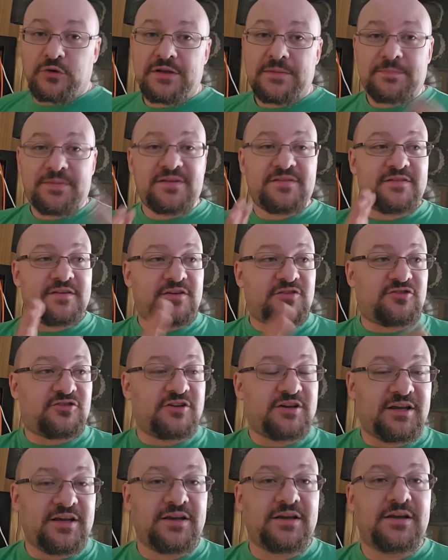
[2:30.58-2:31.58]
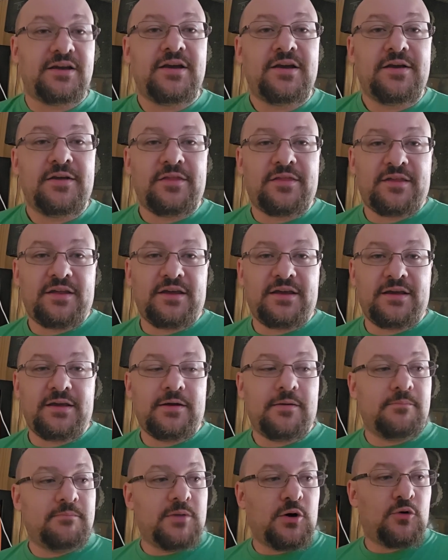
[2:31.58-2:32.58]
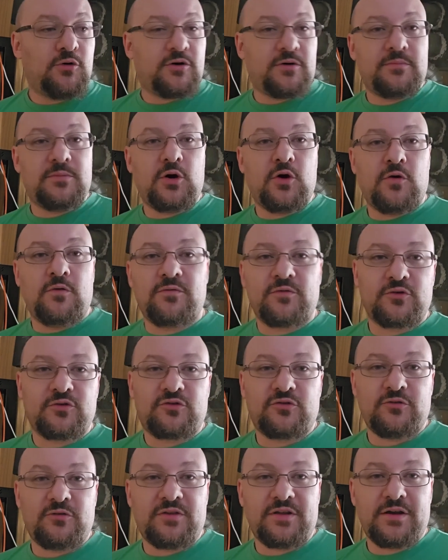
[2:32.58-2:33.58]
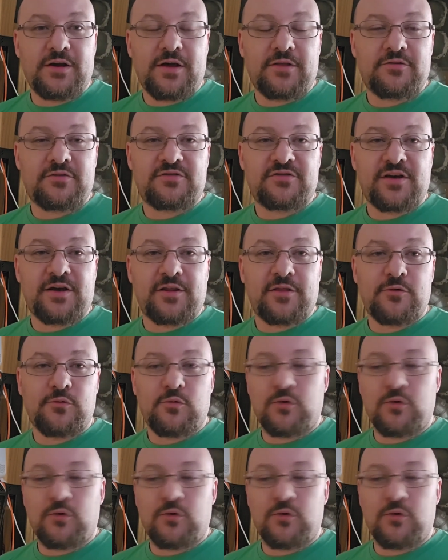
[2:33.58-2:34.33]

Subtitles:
repositioning the modem over to the other side of the